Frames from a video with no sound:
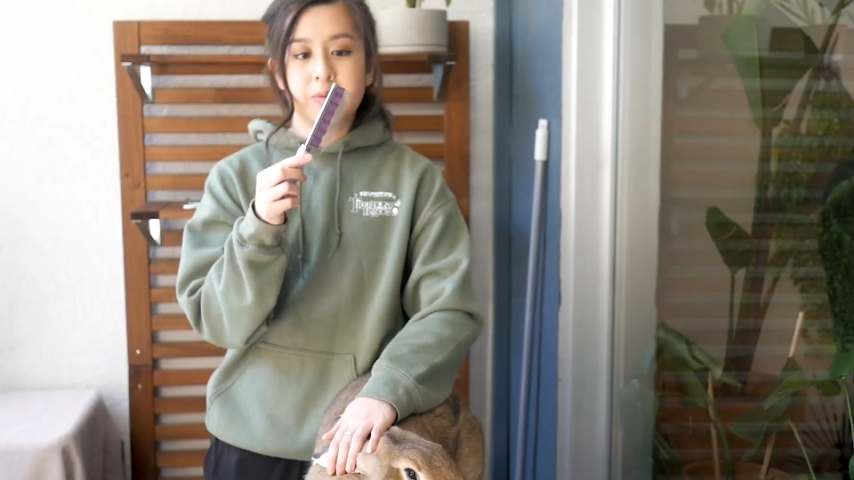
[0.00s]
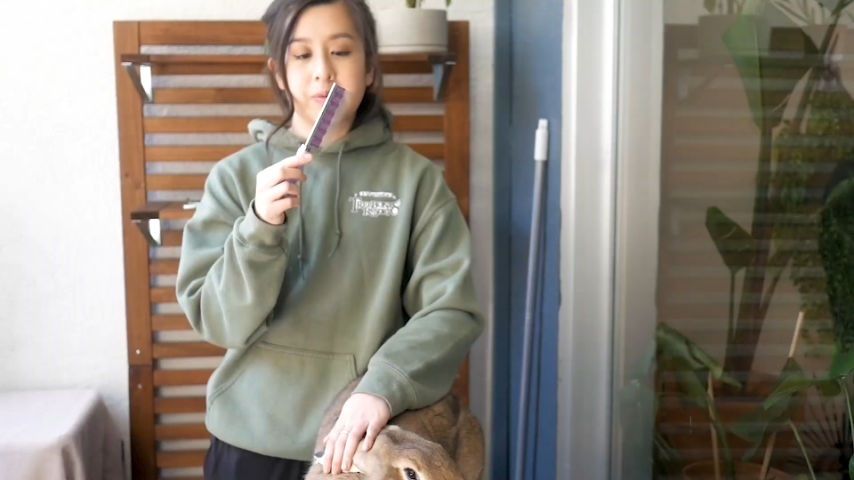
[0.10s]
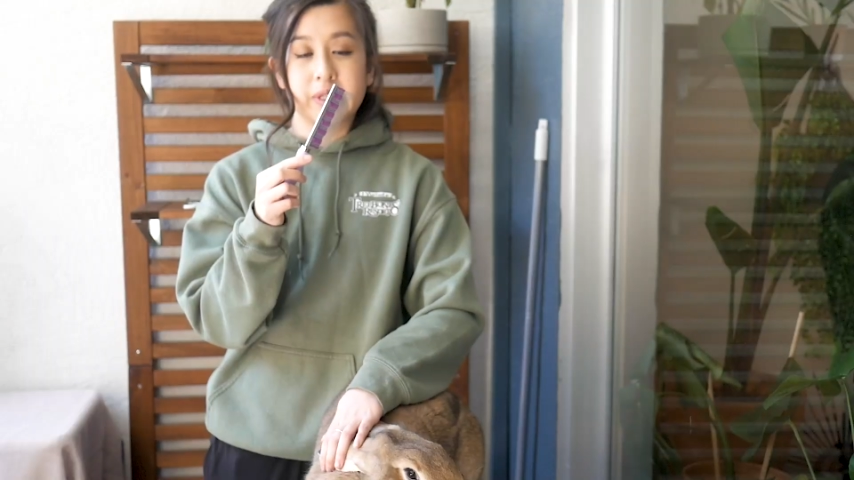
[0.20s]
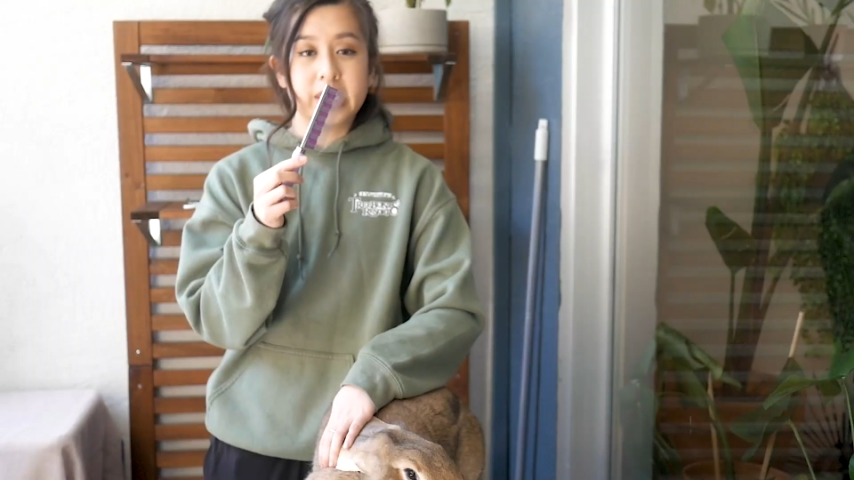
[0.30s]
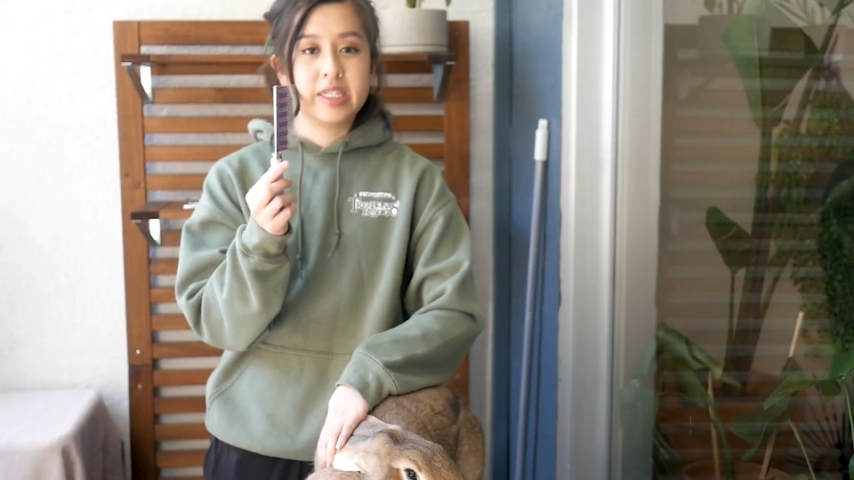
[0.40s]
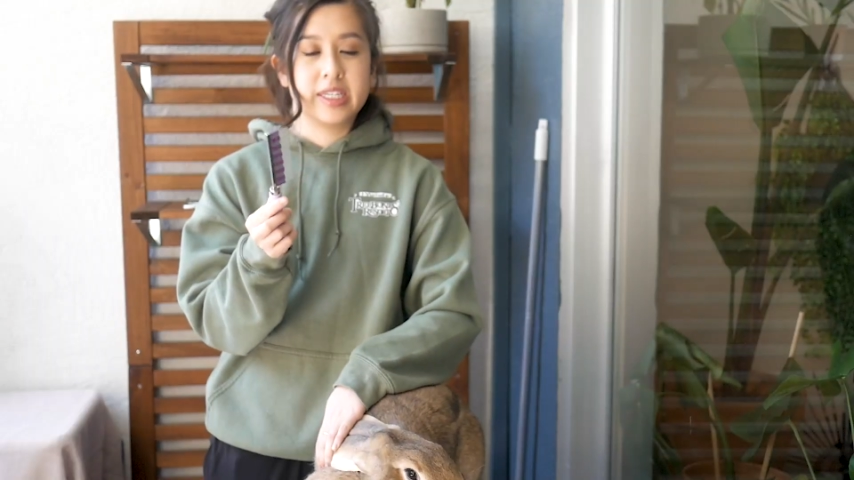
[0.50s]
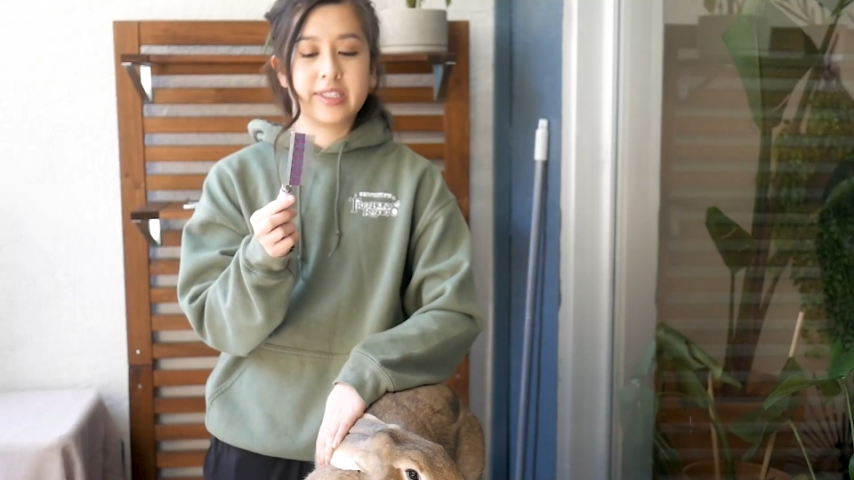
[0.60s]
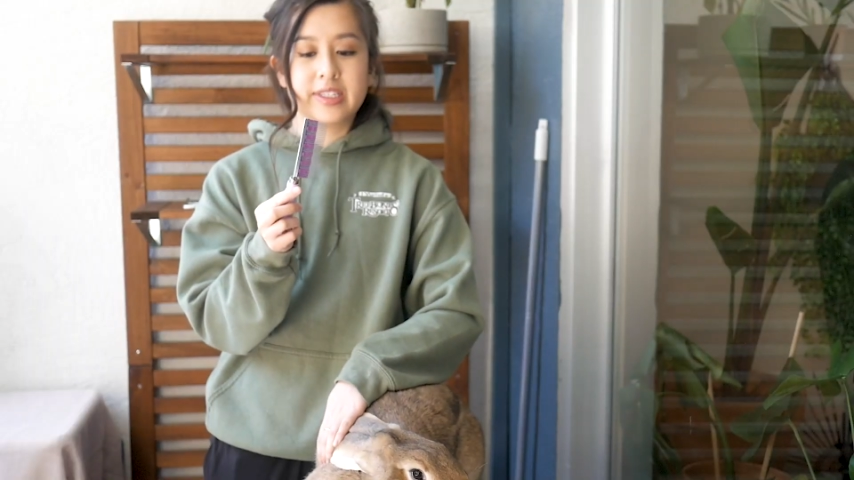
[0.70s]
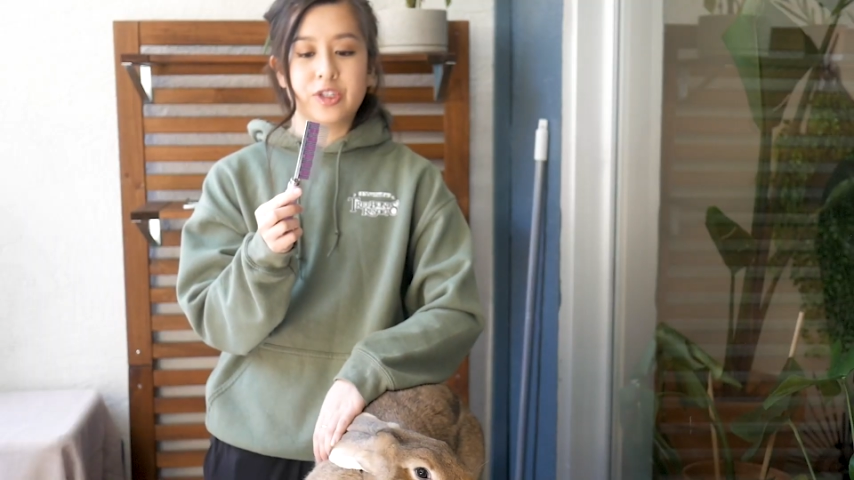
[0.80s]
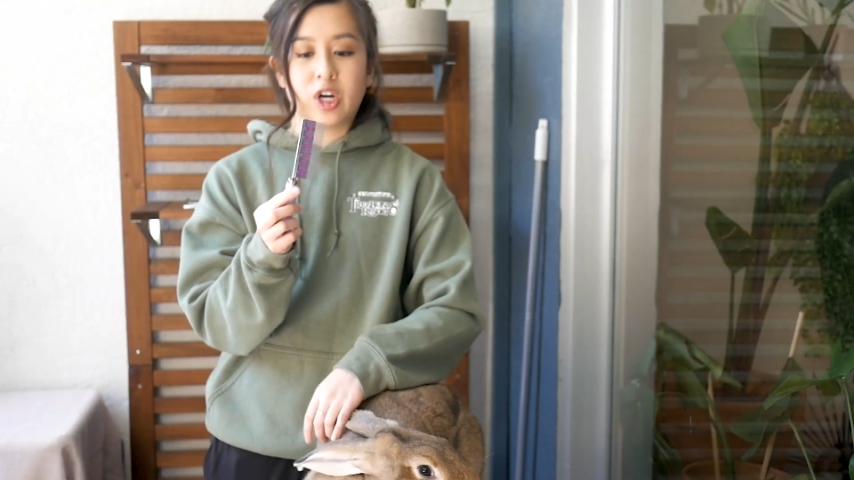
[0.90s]
really does
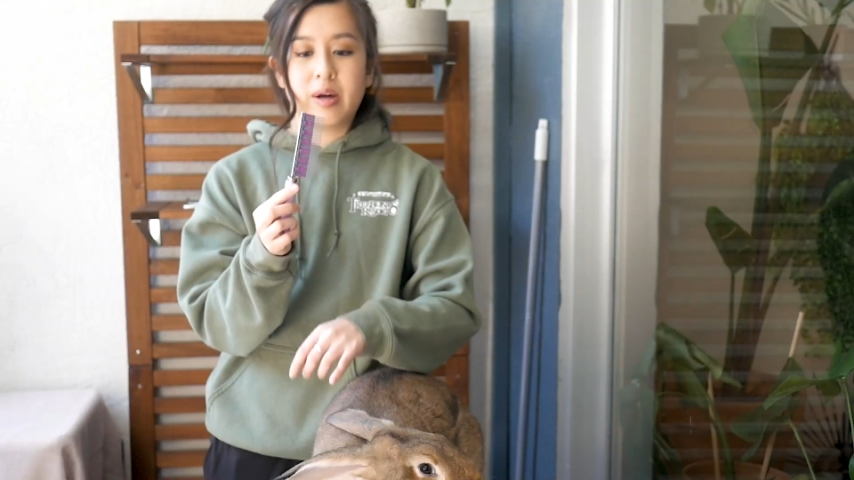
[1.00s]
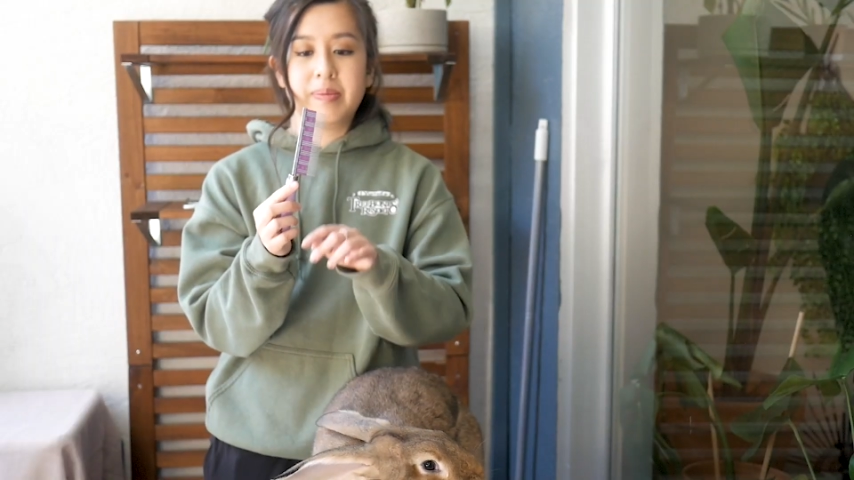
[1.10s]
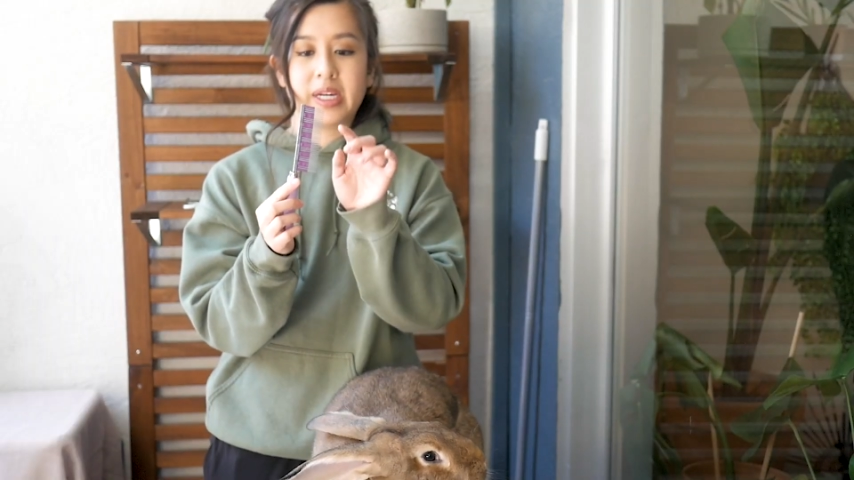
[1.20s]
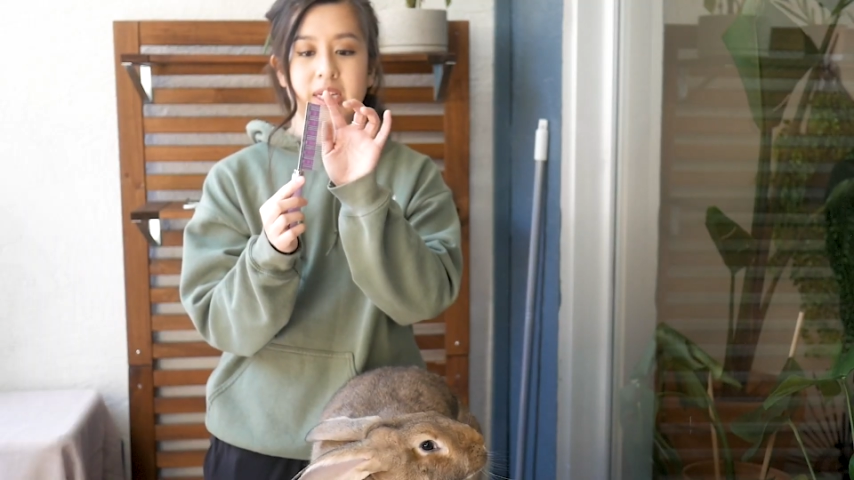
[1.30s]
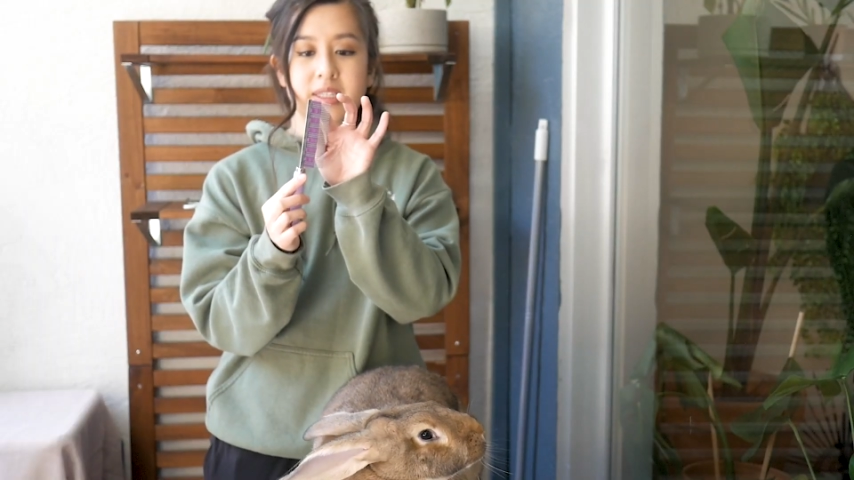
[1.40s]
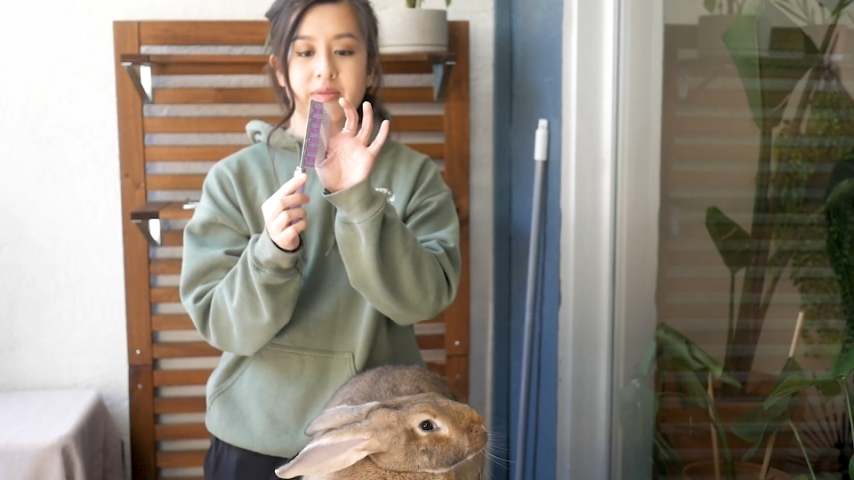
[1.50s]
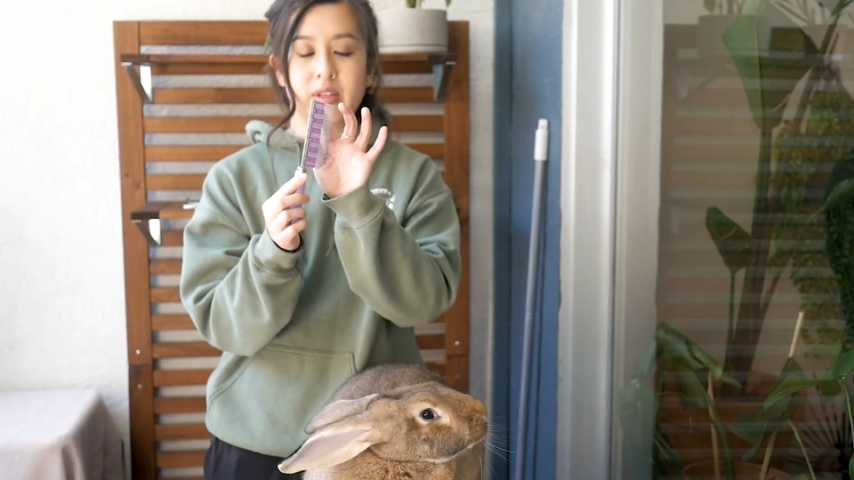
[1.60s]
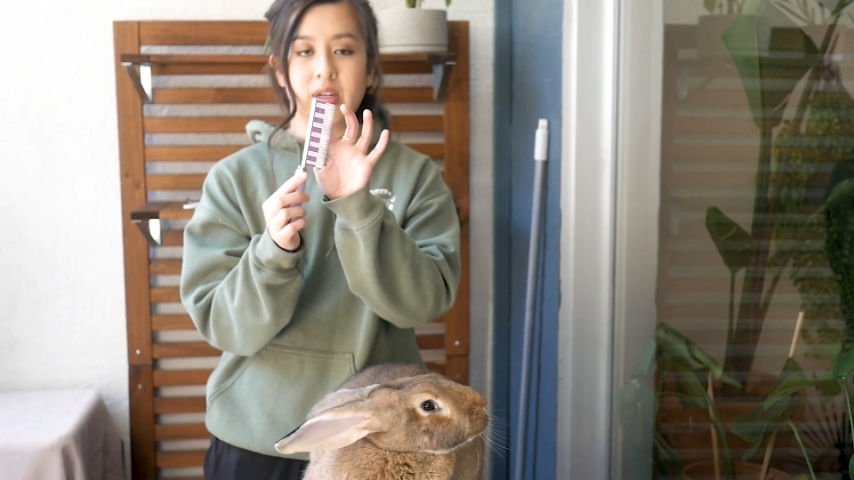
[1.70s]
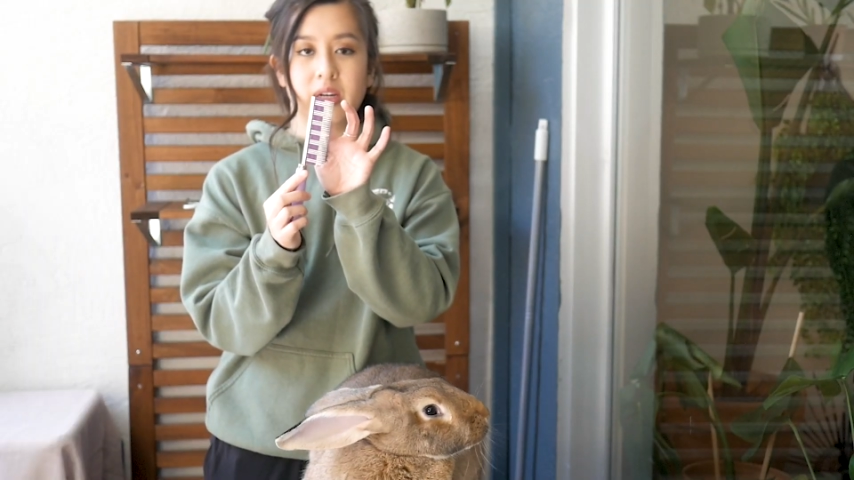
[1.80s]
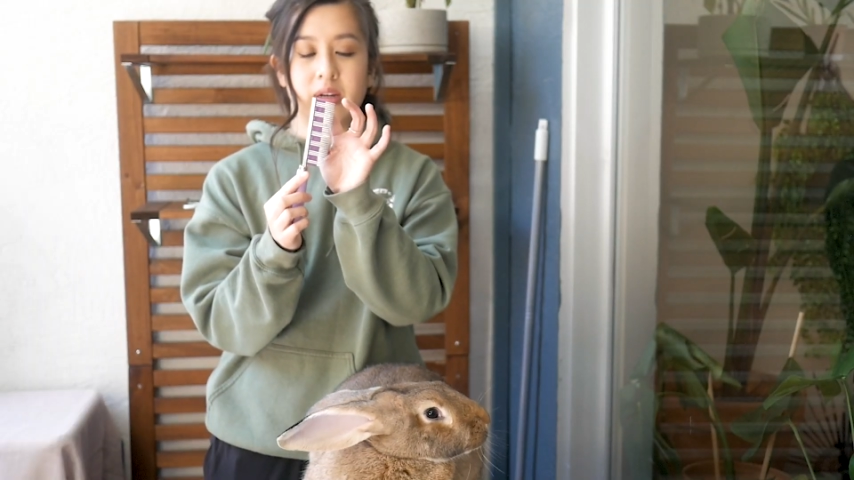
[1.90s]
the job because of
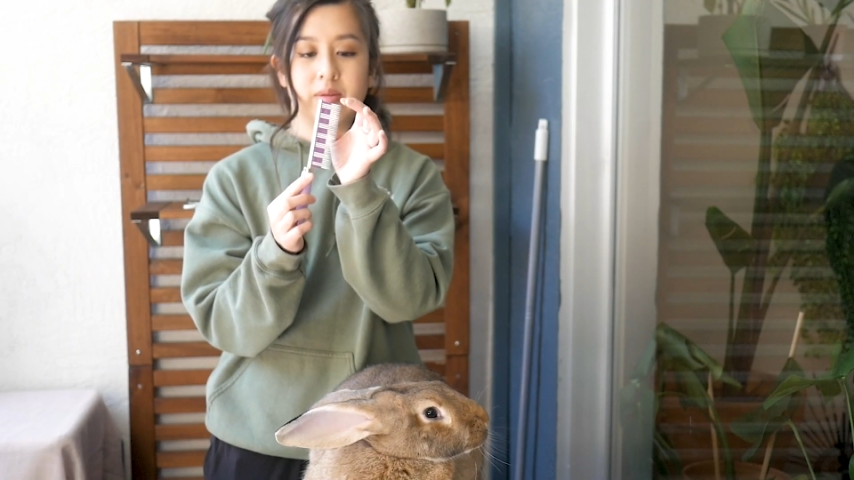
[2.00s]
the